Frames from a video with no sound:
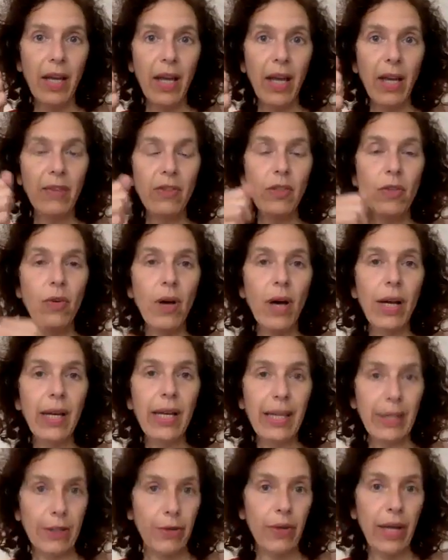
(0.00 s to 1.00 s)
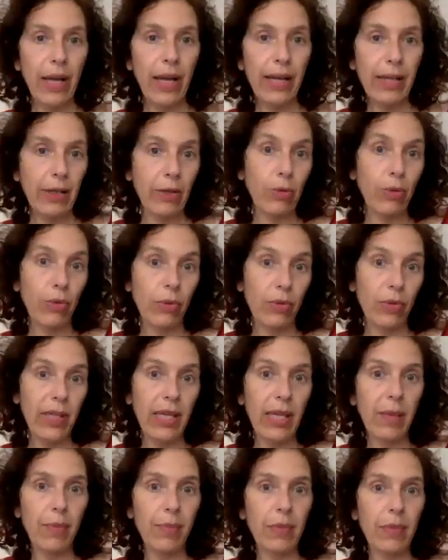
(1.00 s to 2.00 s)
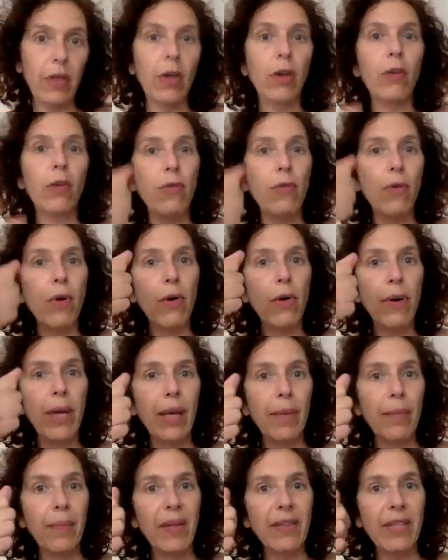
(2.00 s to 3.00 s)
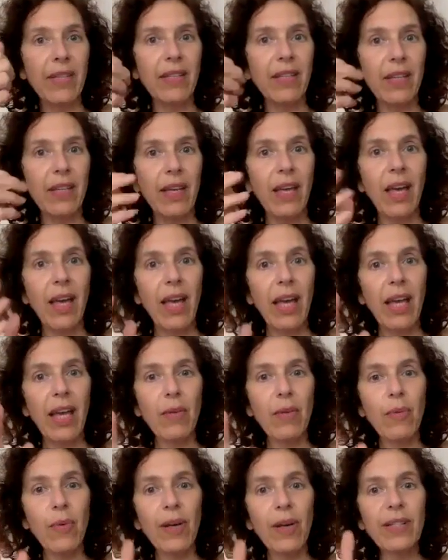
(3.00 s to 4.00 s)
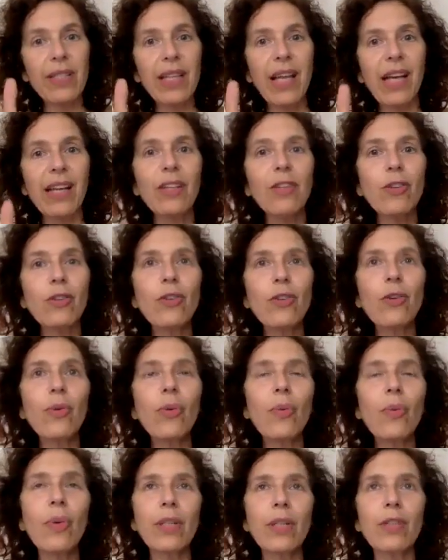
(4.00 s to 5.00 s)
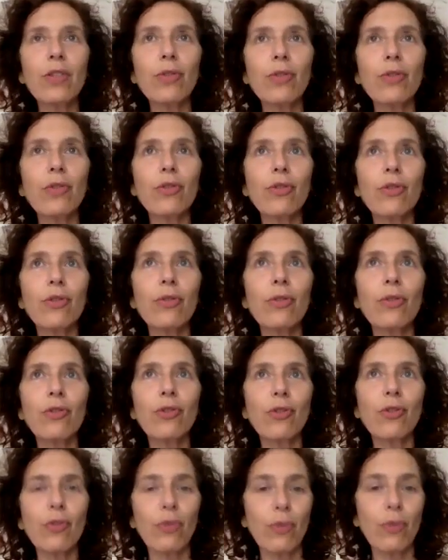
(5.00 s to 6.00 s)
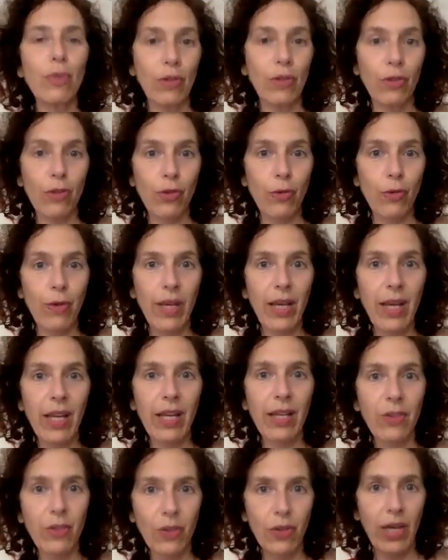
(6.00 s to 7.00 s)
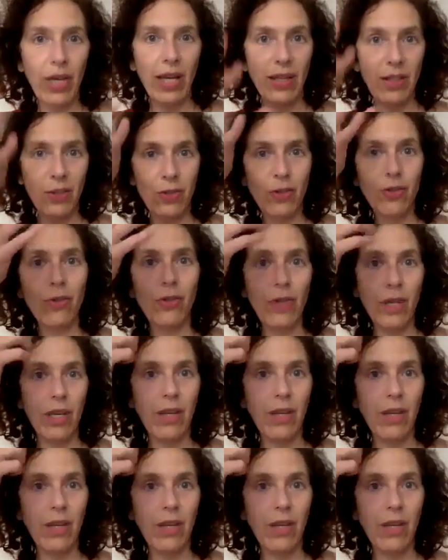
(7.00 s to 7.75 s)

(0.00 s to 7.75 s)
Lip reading: And so I could keep growing, but then it was like, you know, when you do a tree and you can to